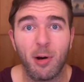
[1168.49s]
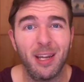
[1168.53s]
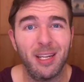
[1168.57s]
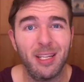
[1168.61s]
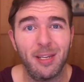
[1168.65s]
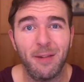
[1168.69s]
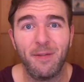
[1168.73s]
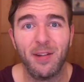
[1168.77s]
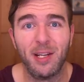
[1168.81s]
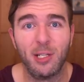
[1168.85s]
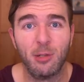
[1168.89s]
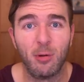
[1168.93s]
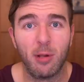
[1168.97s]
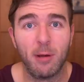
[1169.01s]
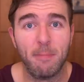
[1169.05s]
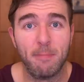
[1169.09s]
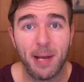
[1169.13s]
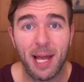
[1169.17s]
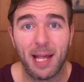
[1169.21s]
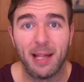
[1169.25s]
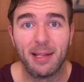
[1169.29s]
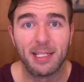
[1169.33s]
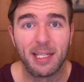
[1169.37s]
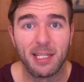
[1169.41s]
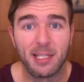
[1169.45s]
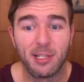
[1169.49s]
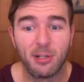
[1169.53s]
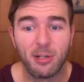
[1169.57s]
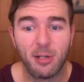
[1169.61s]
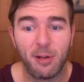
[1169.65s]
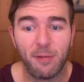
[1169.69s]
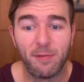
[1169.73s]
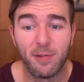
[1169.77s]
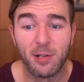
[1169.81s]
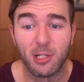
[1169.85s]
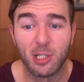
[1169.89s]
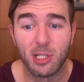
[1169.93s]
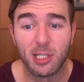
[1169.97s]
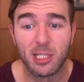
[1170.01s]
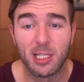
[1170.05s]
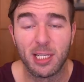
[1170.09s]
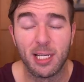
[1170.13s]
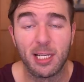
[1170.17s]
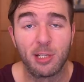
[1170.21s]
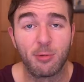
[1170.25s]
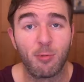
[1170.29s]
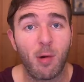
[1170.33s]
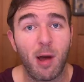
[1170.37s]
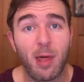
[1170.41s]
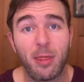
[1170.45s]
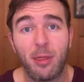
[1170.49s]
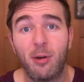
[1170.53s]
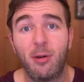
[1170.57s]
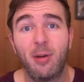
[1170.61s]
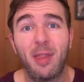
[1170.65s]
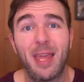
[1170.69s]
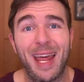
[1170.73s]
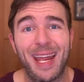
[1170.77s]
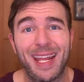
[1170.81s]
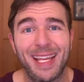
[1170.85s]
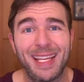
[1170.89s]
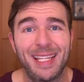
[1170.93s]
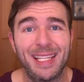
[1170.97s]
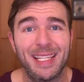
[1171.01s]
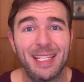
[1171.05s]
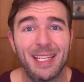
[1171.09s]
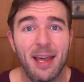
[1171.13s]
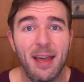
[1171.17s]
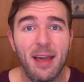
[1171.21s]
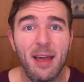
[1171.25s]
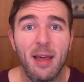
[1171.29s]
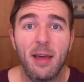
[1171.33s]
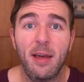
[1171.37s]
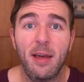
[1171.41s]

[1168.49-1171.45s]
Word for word: own individual imbalances or deficiencies, whether that is